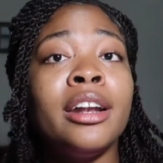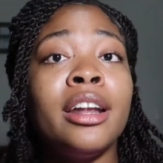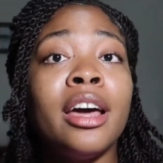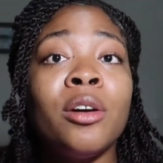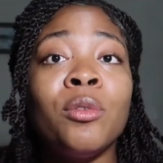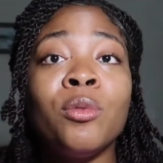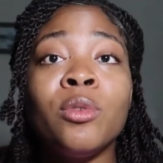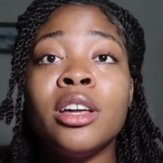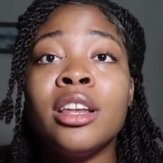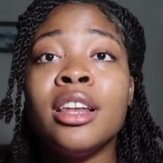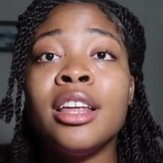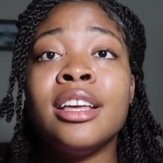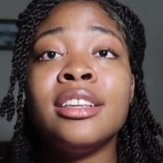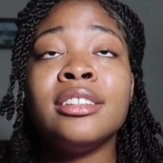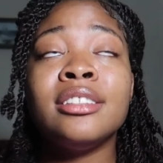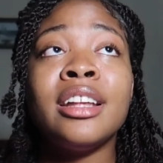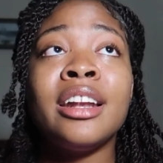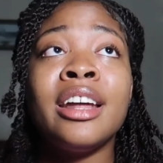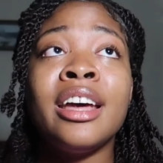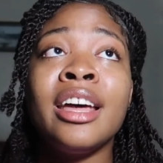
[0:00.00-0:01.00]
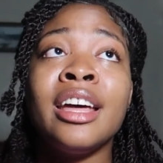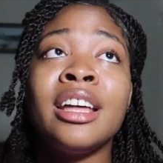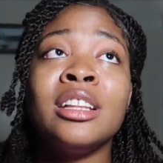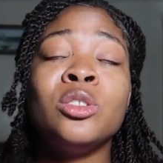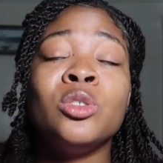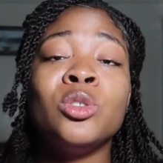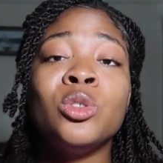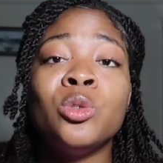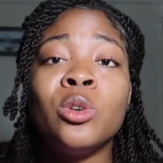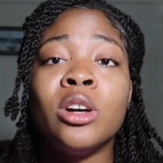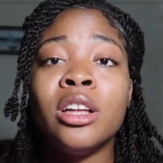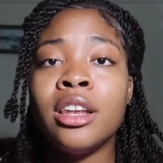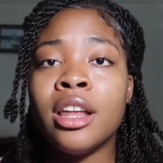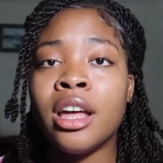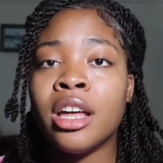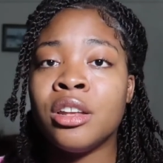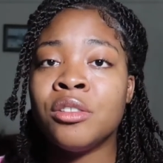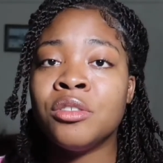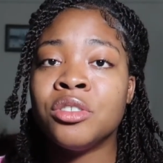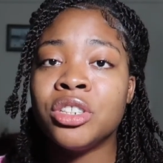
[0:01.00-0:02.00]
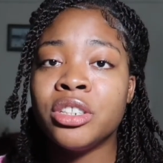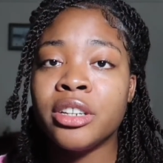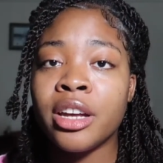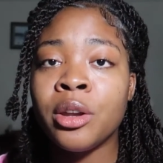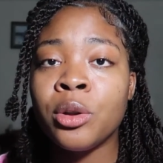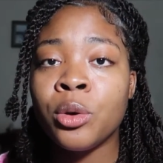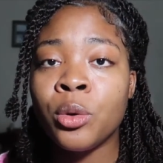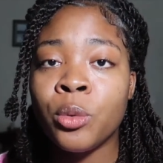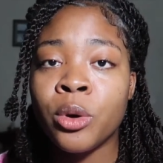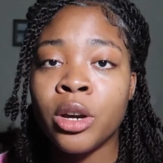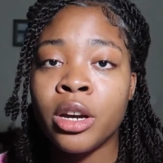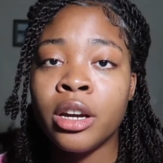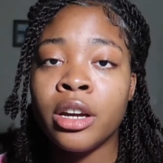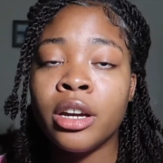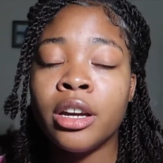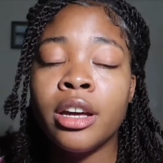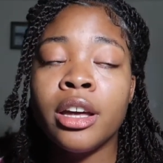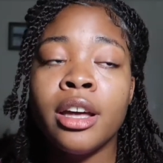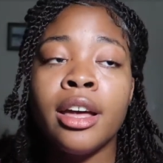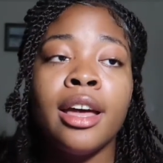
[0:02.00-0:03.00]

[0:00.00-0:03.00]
I realized that I had to do a lot of shadow work.